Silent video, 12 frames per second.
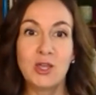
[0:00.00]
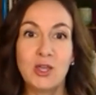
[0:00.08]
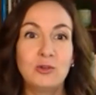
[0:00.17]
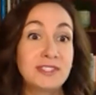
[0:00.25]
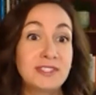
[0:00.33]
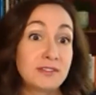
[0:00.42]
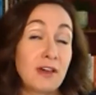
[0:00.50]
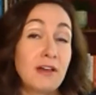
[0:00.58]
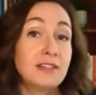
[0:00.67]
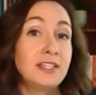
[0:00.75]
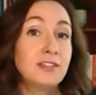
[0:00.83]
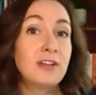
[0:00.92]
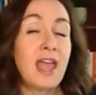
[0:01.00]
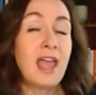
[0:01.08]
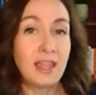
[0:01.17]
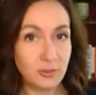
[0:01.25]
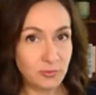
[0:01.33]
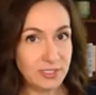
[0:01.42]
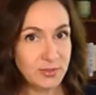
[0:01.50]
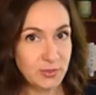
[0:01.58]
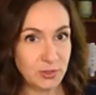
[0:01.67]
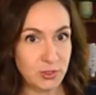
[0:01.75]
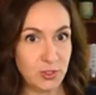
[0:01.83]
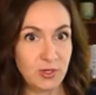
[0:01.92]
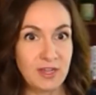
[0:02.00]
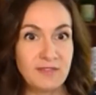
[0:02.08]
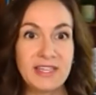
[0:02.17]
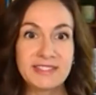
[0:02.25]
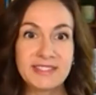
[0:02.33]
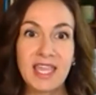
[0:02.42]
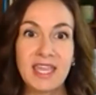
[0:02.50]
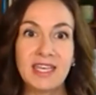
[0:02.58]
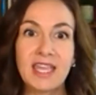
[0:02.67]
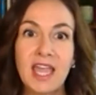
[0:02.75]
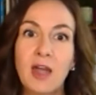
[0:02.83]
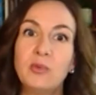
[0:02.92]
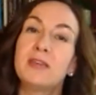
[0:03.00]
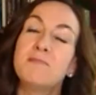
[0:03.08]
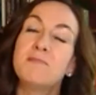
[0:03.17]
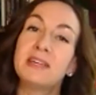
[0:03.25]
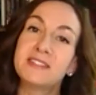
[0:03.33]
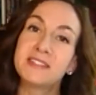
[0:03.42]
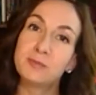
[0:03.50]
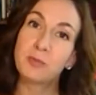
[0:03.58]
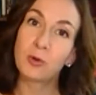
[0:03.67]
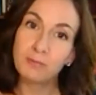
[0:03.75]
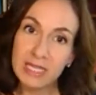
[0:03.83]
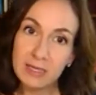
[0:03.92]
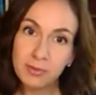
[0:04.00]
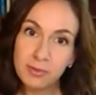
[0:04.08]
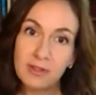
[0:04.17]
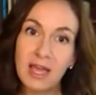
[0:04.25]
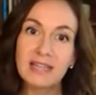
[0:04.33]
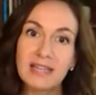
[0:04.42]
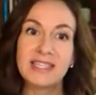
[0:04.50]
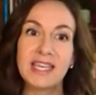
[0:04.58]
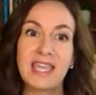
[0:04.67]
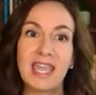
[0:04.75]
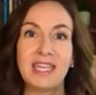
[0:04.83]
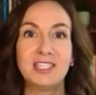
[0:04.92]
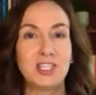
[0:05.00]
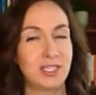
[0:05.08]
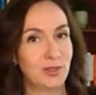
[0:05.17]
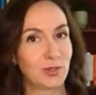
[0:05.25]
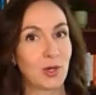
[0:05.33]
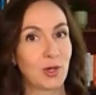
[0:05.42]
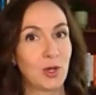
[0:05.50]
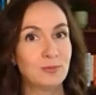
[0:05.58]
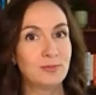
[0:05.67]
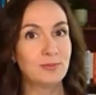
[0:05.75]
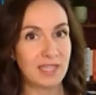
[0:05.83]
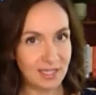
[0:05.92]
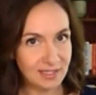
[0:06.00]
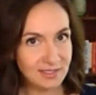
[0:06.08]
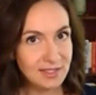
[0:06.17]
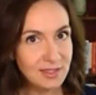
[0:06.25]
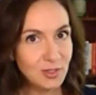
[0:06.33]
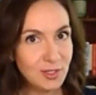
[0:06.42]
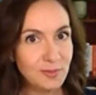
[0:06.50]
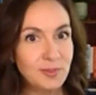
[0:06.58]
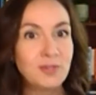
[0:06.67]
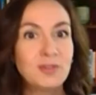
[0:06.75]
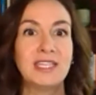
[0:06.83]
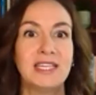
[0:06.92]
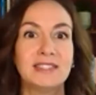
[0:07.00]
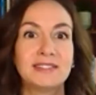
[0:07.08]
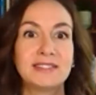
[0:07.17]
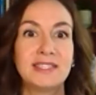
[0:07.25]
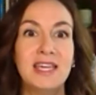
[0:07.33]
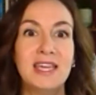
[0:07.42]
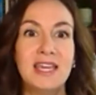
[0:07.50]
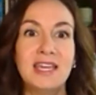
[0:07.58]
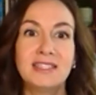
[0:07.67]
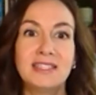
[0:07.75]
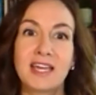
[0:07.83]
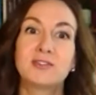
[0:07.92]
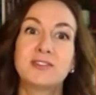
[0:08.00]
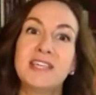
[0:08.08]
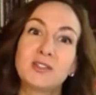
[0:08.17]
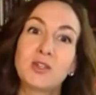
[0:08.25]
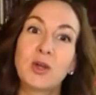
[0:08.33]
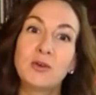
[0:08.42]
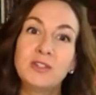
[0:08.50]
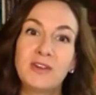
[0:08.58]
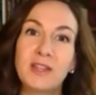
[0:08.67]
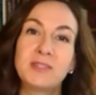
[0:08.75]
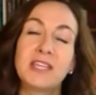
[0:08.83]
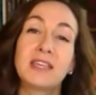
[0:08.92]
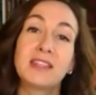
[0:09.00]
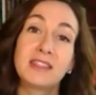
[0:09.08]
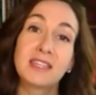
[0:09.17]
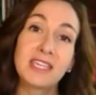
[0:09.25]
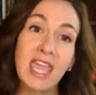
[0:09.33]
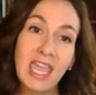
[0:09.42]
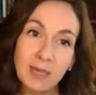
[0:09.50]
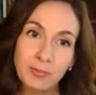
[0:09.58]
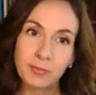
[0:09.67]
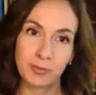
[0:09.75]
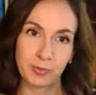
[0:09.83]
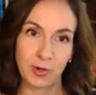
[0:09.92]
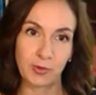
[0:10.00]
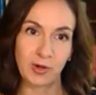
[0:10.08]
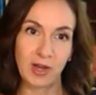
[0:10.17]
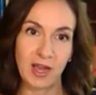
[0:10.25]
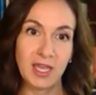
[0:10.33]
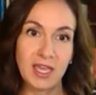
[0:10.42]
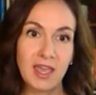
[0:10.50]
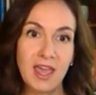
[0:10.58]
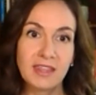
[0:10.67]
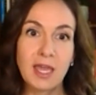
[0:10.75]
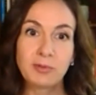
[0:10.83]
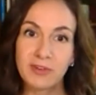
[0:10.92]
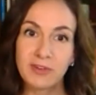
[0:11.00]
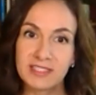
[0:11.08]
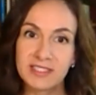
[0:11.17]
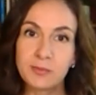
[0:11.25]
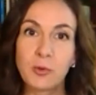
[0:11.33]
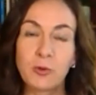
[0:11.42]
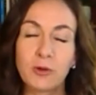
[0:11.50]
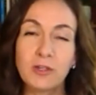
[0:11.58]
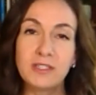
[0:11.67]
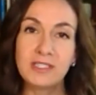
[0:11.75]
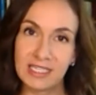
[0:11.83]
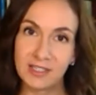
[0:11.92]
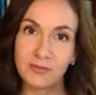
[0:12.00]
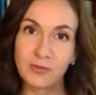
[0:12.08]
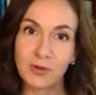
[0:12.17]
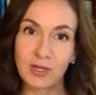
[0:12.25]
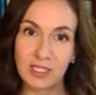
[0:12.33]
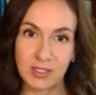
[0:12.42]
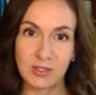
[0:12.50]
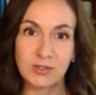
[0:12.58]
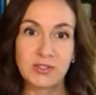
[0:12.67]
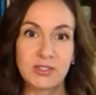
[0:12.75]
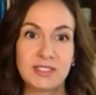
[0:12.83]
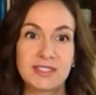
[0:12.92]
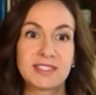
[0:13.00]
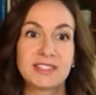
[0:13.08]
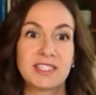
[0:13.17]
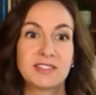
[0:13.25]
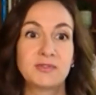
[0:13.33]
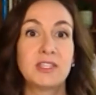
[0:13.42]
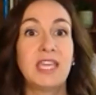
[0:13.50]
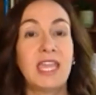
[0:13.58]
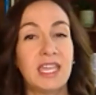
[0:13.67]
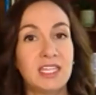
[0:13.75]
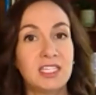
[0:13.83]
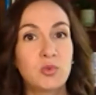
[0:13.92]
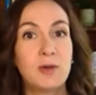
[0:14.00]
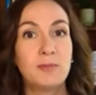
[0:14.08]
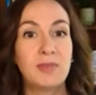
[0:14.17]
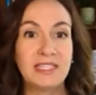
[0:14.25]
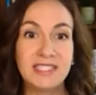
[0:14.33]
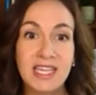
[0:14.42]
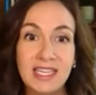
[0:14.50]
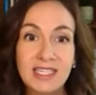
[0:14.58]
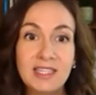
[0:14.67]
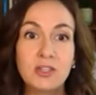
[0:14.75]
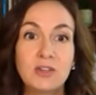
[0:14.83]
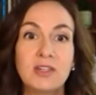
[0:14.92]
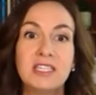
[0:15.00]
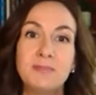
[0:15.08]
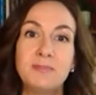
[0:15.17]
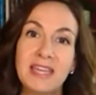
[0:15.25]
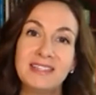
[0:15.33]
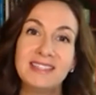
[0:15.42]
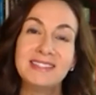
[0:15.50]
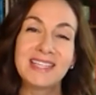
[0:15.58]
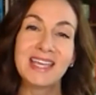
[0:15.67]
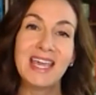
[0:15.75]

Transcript: who is a thought leader and researcher investigating how we can best support people as they age in their homes and in their communities. Doctor Szanton co-developed the CAPABLE program that provides support needed for adults to successfully age while maintaining their independence